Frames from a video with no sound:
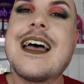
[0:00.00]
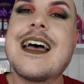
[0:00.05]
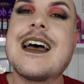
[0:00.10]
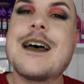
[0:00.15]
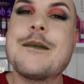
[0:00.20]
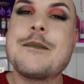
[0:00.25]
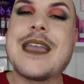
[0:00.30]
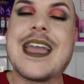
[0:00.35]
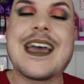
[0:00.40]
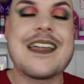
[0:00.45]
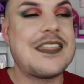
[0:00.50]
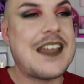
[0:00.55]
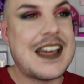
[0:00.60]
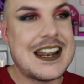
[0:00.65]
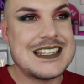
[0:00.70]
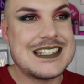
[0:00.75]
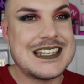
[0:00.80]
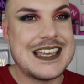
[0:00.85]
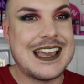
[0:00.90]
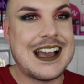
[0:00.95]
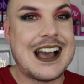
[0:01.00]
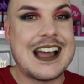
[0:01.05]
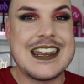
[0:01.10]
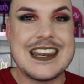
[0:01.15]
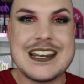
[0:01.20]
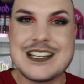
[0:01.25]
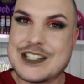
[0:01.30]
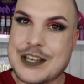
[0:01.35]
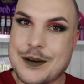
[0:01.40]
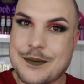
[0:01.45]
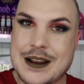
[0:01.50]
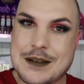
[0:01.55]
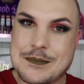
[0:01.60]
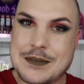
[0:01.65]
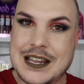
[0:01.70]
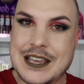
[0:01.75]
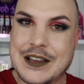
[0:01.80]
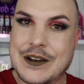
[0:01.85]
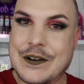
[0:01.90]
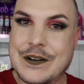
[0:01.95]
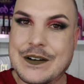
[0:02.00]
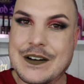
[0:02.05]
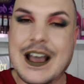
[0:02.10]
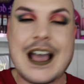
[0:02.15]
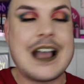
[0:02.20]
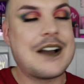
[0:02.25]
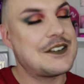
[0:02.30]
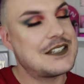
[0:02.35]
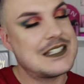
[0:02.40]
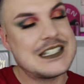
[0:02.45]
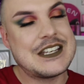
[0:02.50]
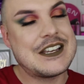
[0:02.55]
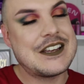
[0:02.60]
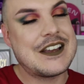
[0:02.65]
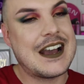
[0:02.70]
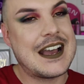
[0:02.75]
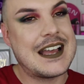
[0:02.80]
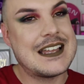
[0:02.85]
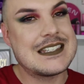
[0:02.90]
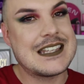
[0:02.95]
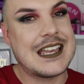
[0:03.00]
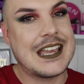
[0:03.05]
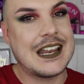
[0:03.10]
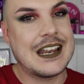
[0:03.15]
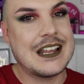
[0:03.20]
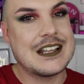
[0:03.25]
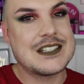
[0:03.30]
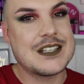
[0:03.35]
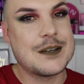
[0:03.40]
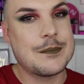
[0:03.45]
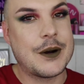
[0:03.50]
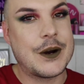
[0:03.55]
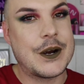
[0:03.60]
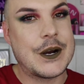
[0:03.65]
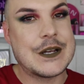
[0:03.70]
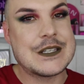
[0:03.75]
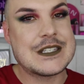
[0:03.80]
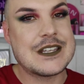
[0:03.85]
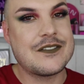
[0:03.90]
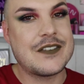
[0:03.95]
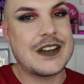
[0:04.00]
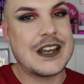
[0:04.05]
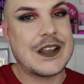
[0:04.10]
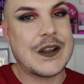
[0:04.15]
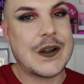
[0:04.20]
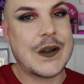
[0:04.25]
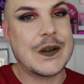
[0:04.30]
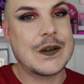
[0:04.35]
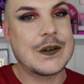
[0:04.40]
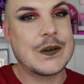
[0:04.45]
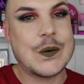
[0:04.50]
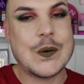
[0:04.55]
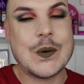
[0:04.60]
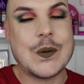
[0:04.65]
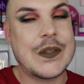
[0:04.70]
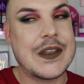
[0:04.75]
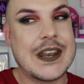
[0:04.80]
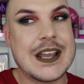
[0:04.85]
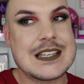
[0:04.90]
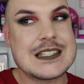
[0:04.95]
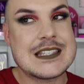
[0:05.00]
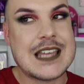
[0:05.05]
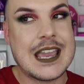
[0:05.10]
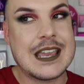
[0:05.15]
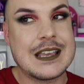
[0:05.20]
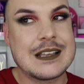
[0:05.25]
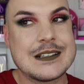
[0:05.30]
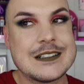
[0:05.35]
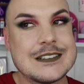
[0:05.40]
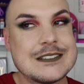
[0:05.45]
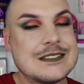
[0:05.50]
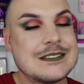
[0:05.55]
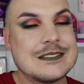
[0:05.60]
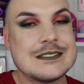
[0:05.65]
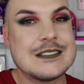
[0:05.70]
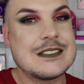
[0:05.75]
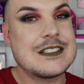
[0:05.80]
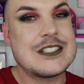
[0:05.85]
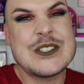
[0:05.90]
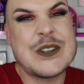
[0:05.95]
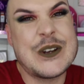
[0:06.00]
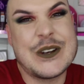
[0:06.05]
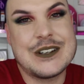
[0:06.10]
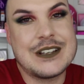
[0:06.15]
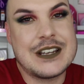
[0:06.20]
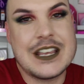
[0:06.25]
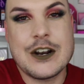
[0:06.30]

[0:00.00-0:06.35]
But yeah, that is it. I need to stop rambling on. I will see you guys in tomorrow's video, or the next day. Soon.